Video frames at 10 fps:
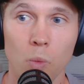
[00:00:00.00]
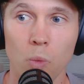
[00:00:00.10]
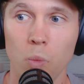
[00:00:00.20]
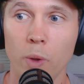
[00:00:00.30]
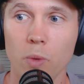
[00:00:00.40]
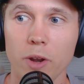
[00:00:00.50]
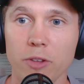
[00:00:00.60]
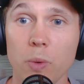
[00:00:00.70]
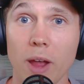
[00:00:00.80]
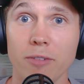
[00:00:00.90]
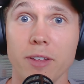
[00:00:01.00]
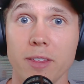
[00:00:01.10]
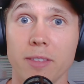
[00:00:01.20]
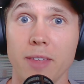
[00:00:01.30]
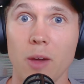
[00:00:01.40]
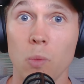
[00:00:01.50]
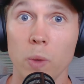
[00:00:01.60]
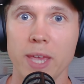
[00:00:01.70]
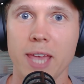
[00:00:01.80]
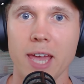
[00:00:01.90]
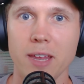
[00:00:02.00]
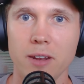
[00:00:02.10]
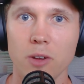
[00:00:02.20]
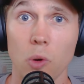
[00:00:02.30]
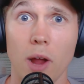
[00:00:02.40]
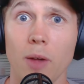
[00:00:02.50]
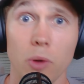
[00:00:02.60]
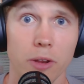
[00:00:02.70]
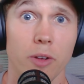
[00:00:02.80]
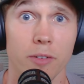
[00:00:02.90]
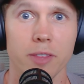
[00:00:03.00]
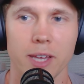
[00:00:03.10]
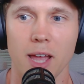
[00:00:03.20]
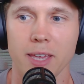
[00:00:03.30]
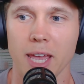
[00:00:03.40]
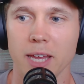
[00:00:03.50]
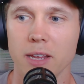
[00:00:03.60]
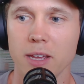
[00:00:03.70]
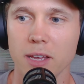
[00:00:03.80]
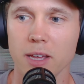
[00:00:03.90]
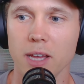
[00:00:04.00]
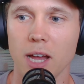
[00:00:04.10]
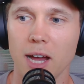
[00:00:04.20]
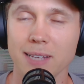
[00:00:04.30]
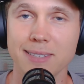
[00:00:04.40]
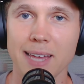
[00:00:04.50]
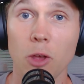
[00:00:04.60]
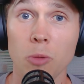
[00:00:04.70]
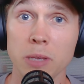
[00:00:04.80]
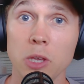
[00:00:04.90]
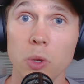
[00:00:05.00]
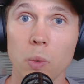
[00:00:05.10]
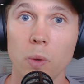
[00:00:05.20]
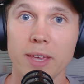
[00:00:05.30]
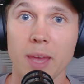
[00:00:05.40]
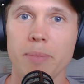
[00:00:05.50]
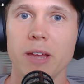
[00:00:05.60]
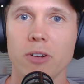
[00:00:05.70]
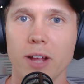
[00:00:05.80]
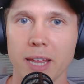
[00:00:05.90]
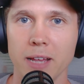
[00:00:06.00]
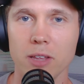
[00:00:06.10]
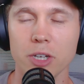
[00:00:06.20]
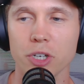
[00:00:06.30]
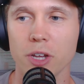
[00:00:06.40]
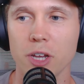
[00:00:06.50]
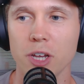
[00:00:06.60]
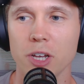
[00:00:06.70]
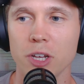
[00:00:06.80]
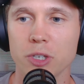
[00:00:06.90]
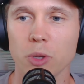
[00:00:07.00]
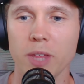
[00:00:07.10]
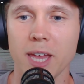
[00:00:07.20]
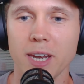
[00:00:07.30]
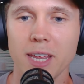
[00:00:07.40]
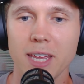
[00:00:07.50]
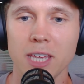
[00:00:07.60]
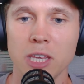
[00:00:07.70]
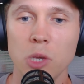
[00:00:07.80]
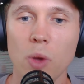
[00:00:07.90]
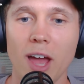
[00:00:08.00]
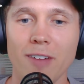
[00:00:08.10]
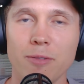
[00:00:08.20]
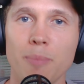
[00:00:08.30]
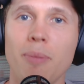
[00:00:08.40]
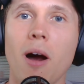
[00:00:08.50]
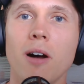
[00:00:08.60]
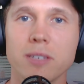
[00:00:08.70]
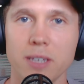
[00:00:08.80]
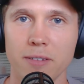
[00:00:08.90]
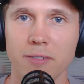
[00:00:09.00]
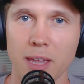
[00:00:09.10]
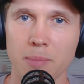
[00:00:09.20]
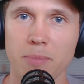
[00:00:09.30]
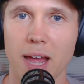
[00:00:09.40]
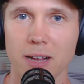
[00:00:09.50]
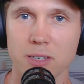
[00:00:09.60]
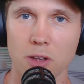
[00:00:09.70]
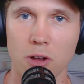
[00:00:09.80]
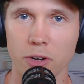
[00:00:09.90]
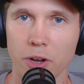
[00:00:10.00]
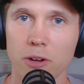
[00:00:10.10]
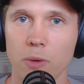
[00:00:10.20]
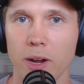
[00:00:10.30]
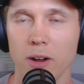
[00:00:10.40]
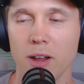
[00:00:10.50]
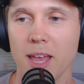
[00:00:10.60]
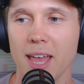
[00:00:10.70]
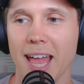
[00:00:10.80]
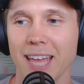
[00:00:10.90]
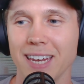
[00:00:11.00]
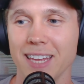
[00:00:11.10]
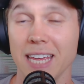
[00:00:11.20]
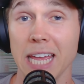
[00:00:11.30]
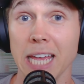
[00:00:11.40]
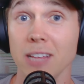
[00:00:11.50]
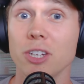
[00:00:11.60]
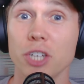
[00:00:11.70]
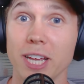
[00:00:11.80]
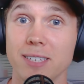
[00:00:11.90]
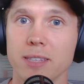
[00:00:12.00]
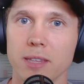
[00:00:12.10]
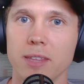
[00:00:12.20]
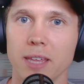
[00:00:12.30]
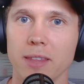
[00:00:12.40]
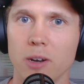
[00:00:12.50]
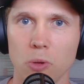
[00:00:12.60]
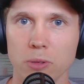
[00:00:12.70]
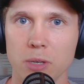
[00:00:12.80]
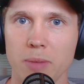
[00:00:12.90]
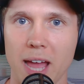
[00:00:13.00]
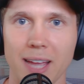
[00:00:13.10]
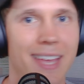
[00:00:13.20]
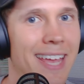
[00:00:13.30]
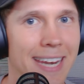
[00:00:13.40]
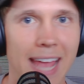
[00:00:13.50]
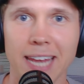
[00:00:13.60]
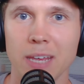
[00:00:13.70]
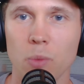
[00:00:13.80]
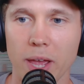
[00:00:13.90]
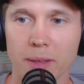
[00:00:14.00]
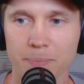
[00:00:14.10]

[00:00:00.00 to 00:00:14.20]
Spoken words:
we want to do everything that we can, or I want to do everything I can, to help you get better at English, so that you have positive impacts on your career. And English isn't the thing that holds you back in any way.